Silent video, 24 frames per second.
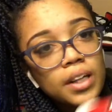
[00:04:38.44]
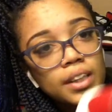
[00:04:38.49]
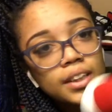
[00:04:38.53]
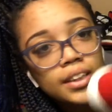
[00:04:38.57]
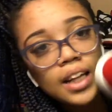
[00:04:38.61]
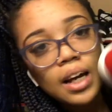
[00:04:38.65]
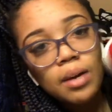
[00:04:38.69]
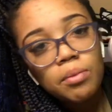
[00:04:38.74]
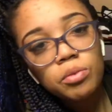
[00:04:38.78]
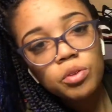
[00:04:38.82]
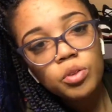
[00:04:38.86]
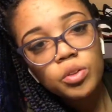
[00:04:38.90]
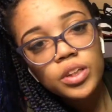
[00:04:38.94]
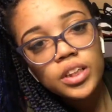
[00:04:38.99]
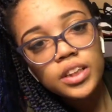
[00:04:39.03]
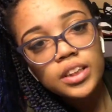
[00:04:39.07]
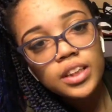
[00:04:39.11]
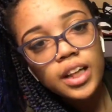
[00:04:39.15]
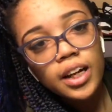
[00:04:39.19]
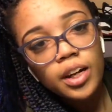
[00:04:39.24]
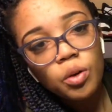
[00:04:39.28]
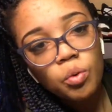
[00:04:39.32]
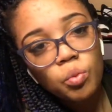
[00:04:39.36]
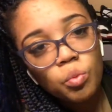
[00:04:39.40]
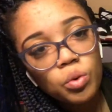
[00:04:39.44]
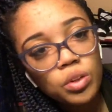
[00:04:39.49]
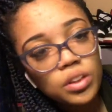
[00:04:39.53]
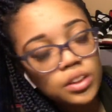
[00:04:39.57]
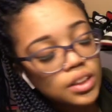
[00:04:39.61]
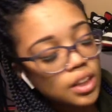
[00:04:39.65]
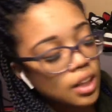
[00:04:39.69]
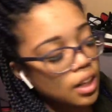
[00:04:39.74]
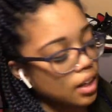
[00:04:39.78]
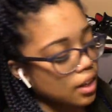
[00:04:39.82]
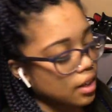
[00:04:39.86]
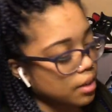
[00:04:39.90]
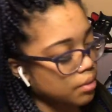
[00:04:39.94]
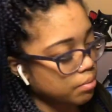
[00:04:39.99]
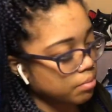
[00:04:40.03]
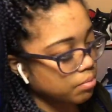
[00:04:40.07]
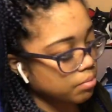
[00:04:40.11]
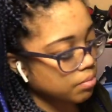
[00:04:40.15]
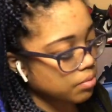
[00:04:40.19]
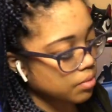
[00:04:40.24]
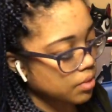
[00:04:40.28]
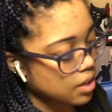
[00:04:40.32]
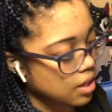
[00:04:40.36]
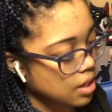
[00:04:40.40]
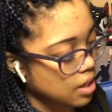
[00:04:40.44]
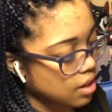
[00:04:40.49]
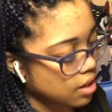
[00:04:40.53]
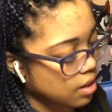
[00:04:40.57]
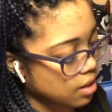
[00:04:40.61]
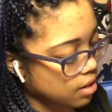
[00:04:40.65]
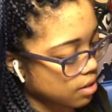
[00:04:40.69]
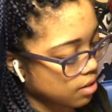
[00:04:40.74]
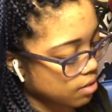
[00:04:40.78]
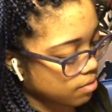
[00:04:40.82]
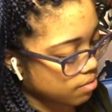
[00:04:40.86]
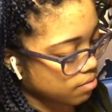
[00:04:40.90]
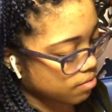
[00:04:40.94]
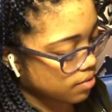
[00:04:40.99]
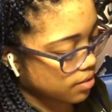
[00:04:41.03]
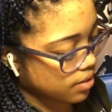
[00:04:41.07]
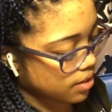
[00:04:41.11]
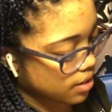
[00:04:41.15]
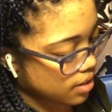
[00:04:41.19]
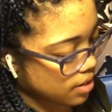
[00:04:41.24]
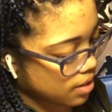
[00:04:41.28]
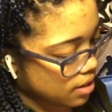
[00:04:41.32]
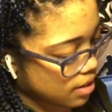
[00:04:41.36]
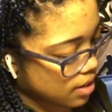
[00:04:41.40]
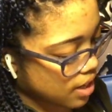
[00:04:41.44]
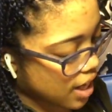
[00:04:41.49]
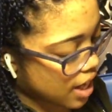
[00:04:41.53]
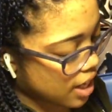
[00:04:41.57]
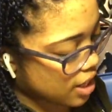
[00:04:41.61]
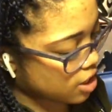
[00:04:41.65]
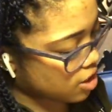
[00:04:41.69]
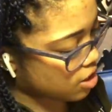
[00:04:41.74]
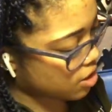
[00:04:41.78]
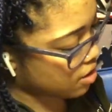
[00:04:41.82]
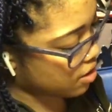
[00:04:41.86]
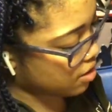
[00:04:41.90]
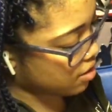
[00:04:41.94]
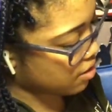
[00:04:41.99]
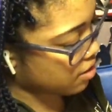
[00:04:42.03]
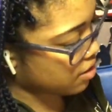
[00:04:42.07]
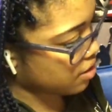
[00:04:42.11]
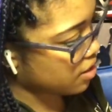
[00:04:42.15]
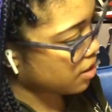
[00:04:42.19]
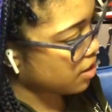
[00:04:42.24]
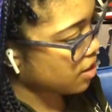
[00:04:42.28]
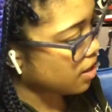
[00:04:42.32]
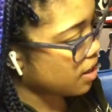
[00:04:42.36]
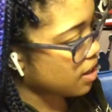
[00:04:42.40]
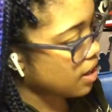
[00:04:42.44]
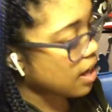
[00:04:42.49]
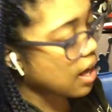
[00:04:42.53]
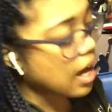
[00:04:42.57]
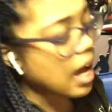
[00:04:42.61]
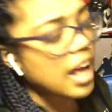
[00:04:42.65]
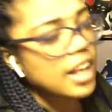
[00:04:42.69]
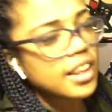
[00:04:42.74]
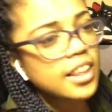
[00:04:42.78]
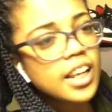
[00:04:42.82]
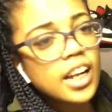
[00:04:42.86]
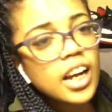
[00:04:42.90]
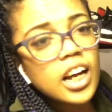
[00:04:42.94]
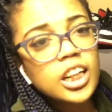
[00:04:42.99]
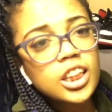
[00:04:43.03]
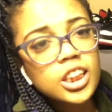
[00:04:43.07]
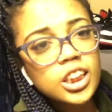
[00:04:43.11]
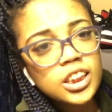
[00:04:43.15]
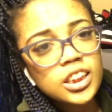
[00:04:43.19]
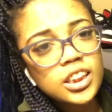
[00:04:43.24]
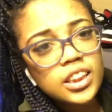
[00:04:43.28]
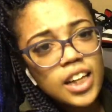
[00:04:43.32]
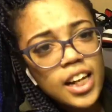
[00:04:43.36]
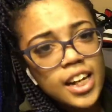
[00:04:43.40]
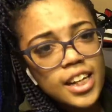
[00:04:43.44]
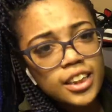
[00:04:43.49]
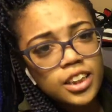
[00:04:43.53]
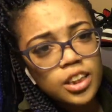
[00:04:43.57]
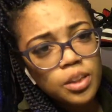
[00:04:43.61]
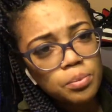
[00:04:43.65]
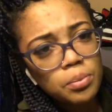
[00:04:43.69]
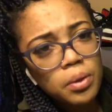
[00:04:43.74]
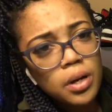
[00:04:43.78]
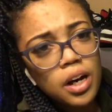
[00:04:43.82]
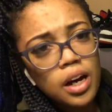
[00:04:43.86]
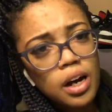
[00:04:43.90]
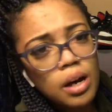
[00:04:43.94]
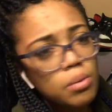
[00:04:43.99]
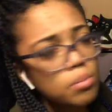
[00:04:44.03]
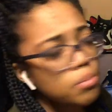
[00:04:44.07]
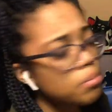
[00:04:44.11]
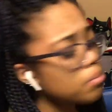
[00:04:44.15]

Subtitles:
my top threes like one time. Actually, I think I just laced them up,